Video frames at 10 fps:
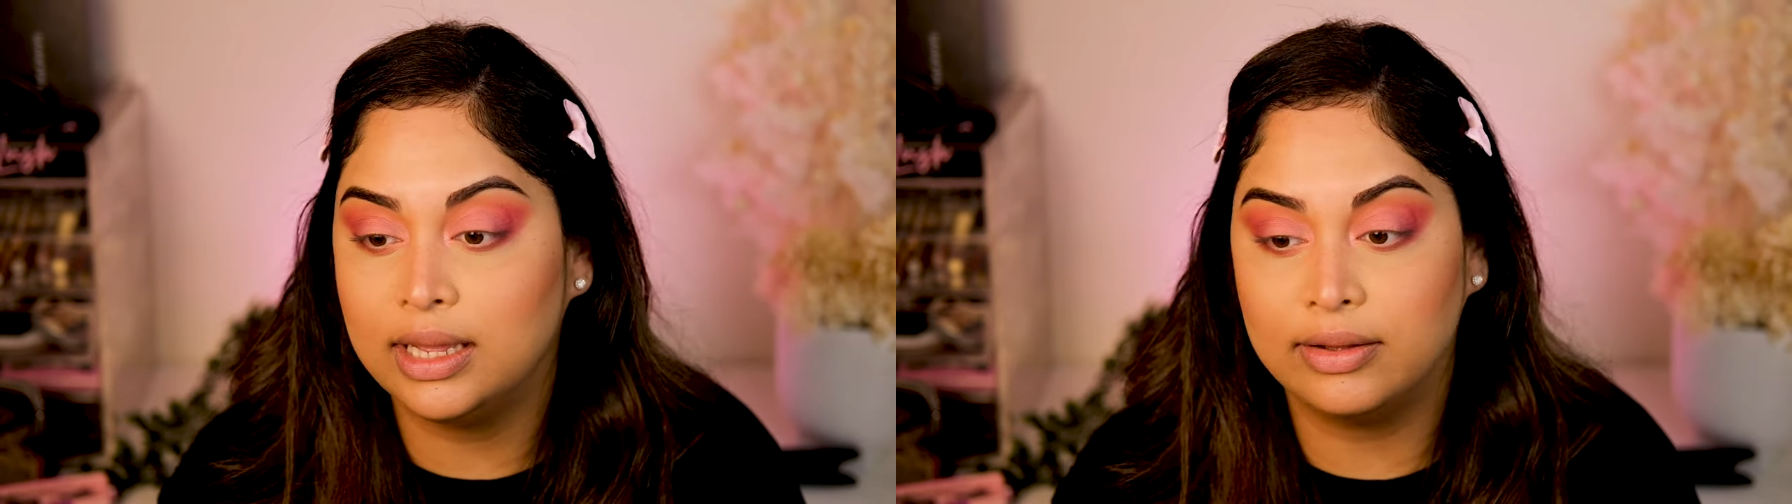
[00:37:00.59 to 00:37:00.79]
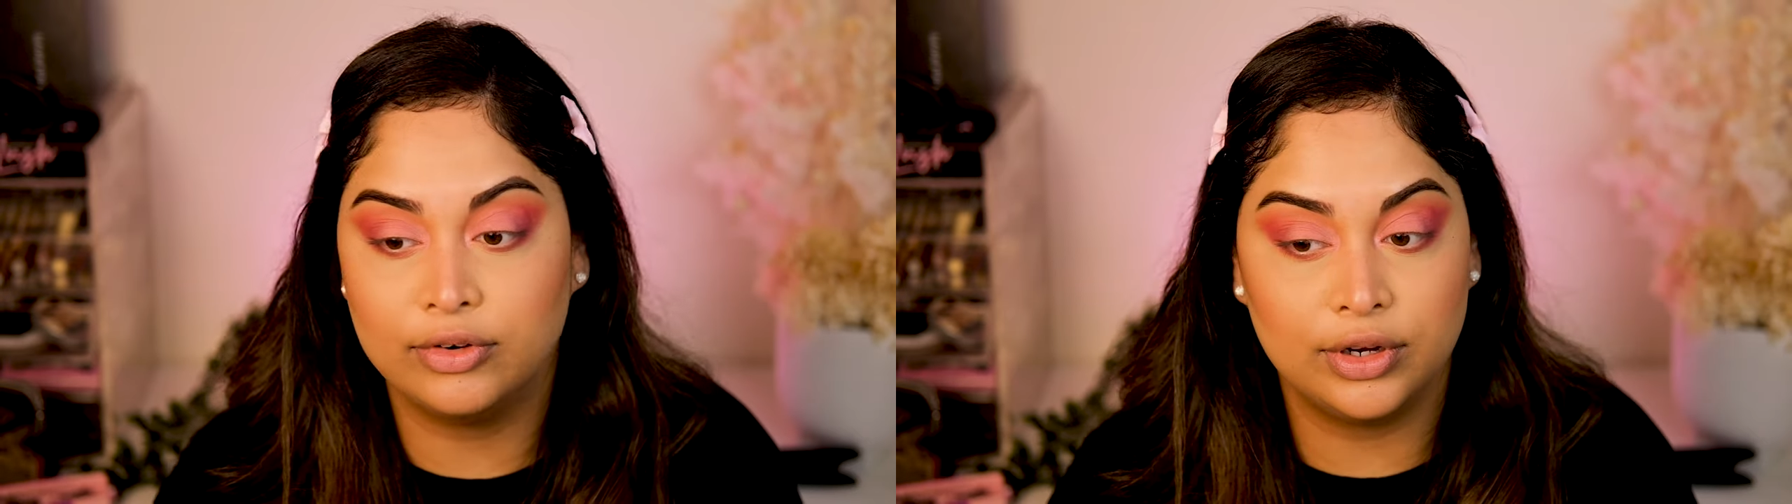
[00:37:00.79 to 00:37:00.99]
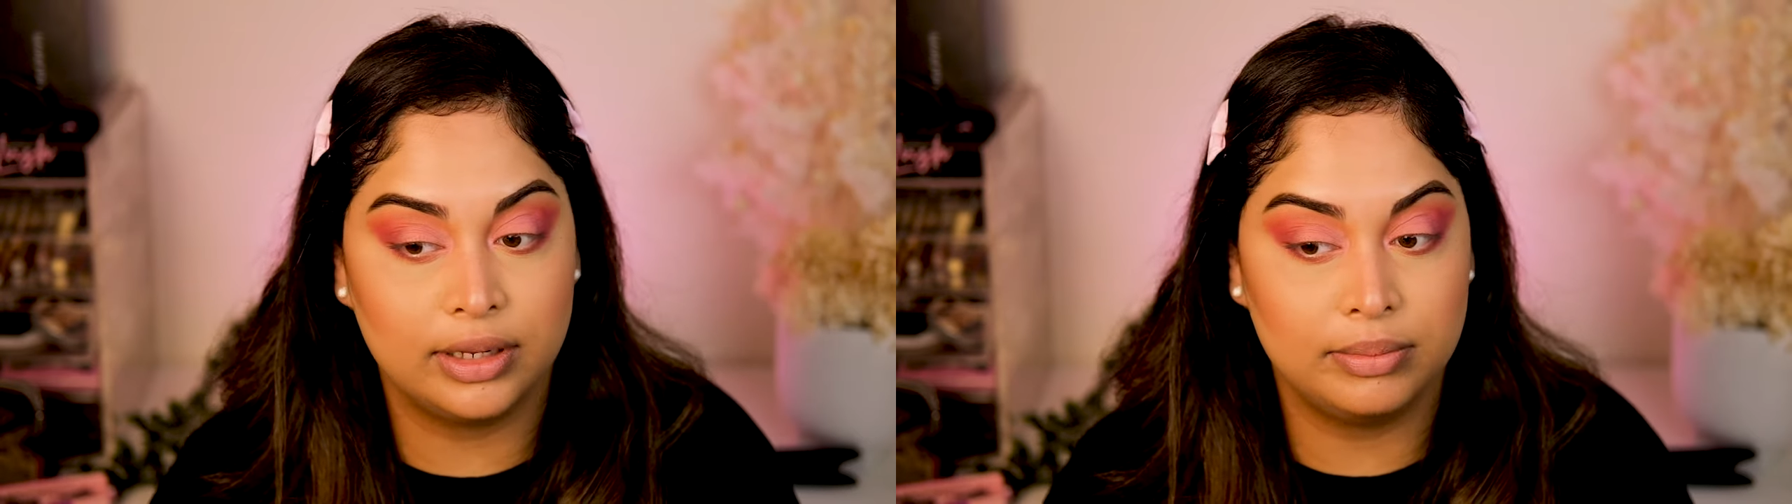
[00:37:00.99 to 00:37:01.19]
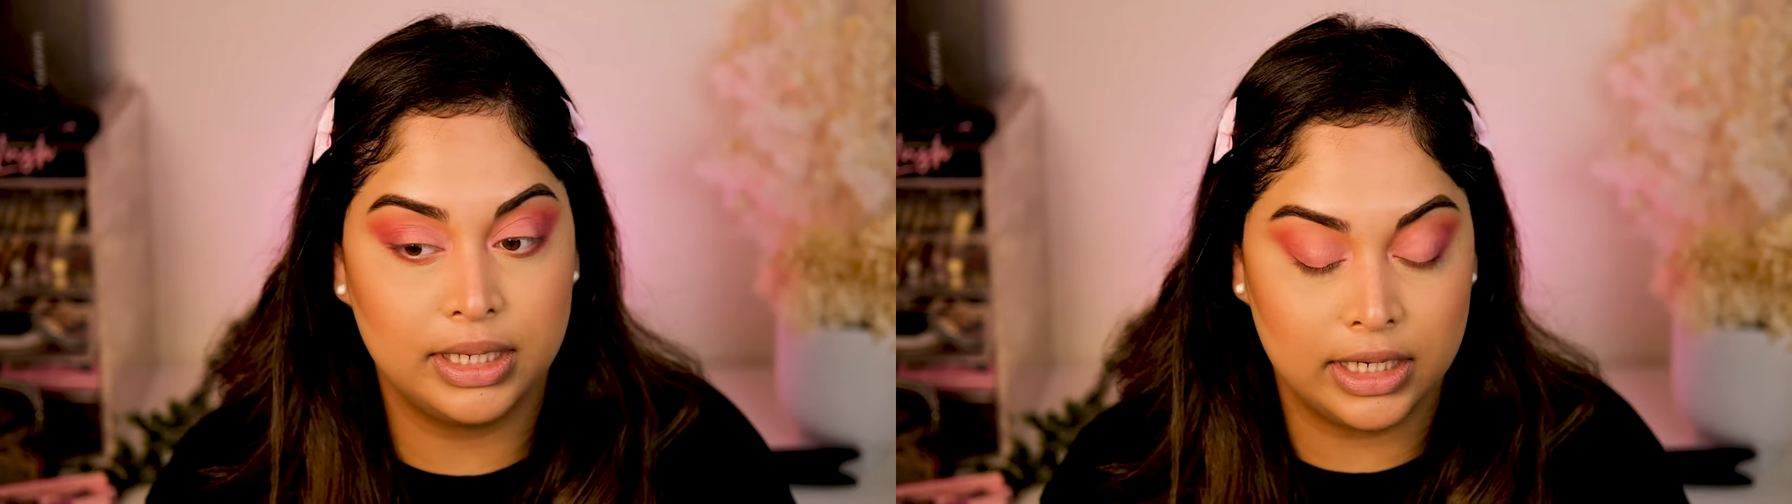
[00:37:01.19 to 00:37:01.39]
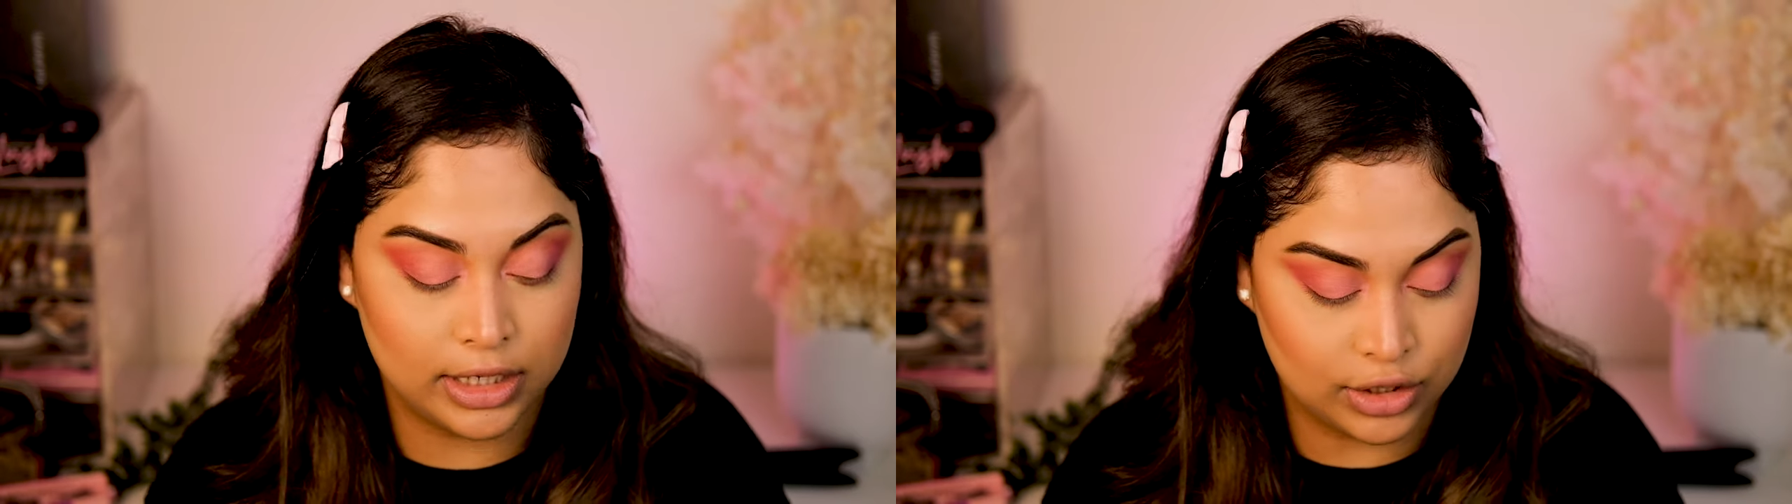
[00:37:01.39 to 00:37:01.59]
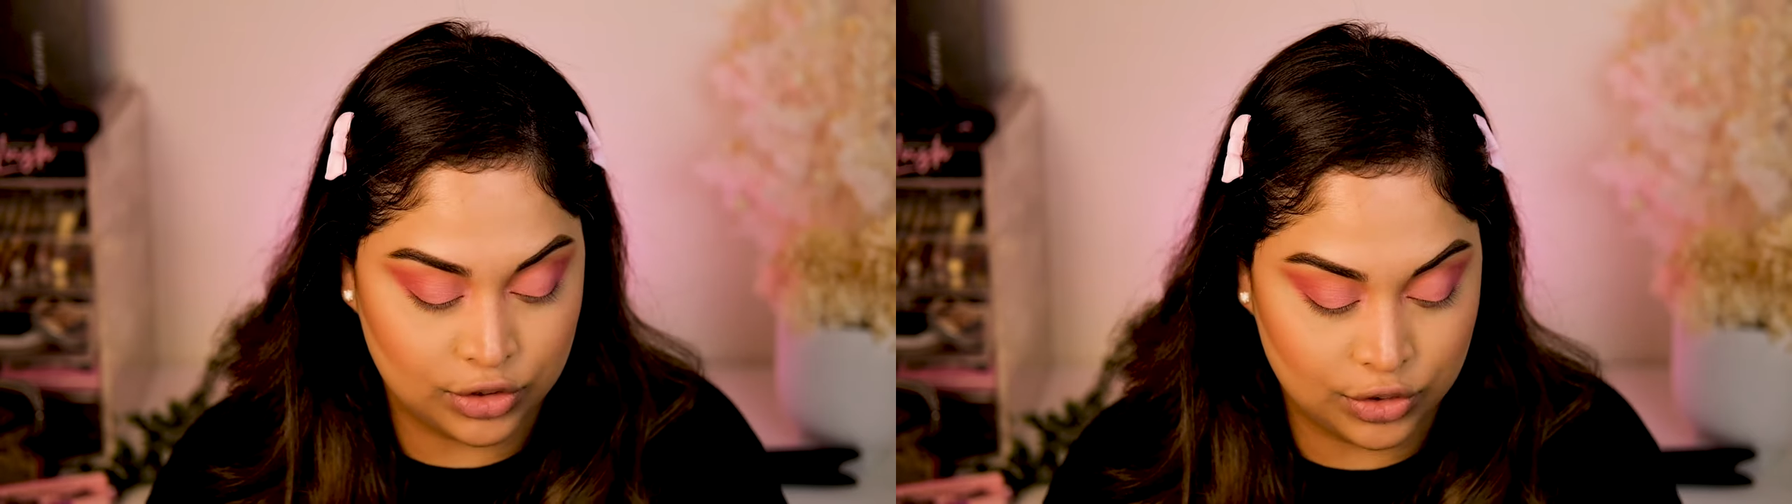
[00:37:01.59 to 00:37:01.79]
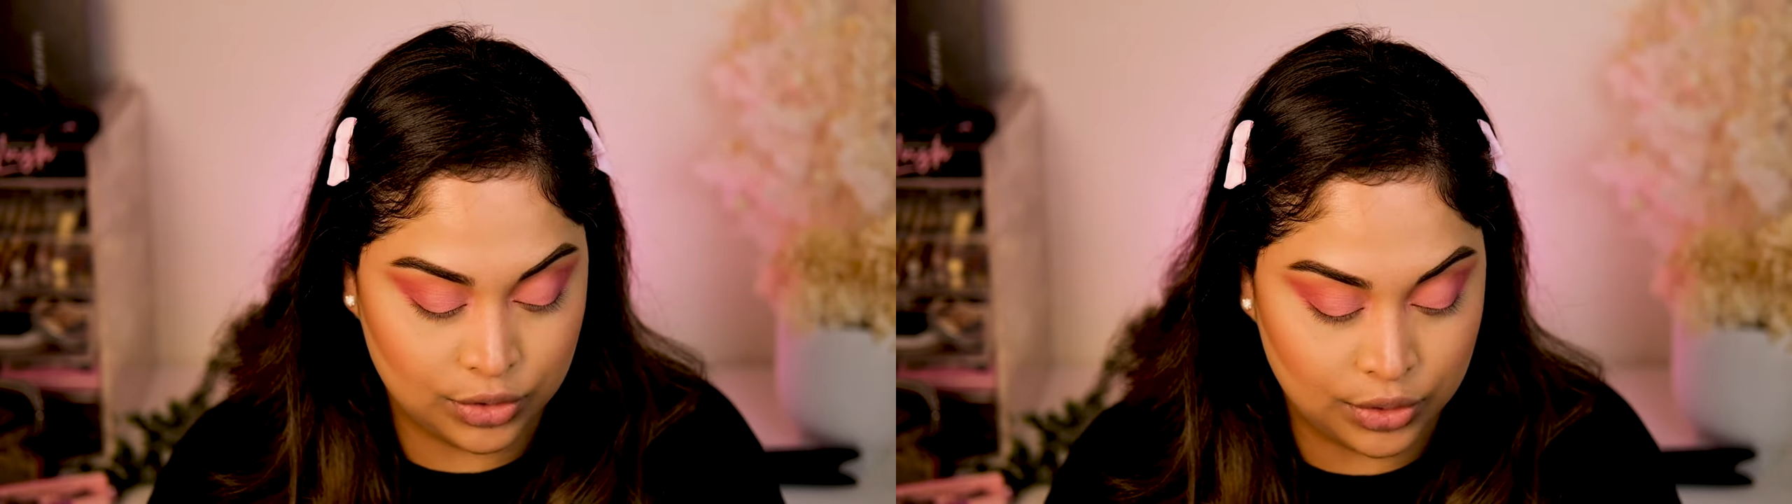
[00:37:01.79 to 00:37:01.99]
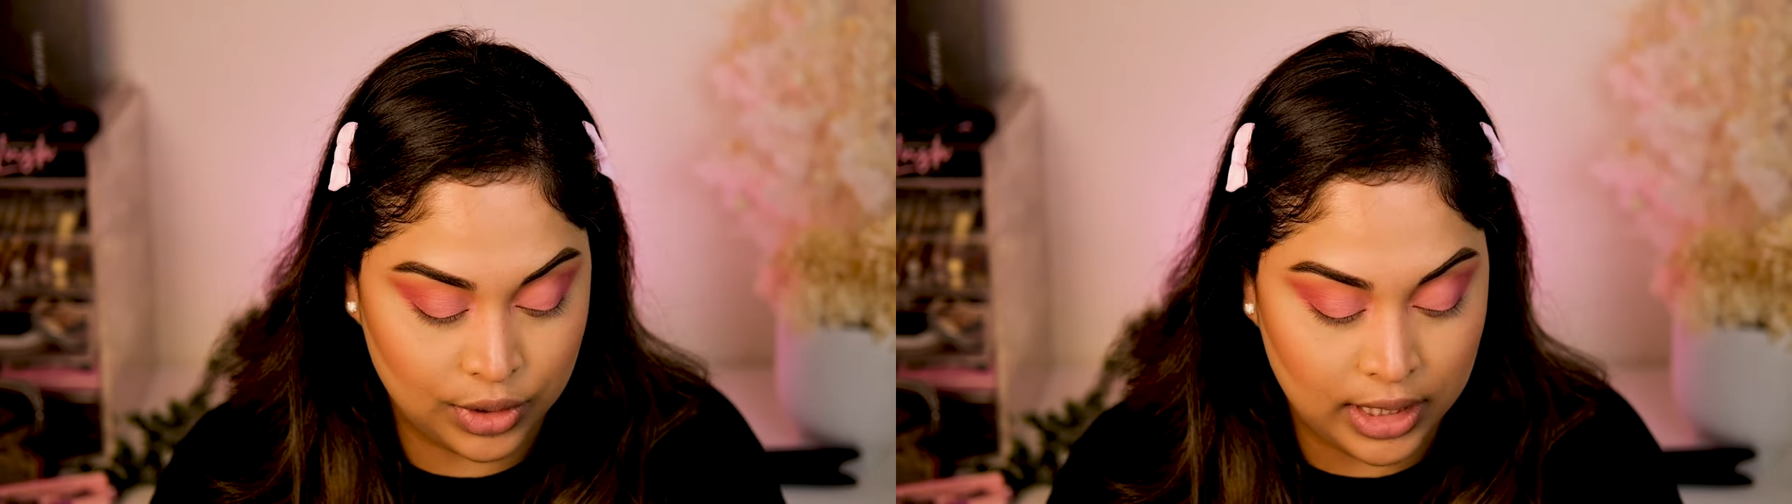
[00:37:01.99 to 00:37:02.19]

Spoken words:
ever admitted to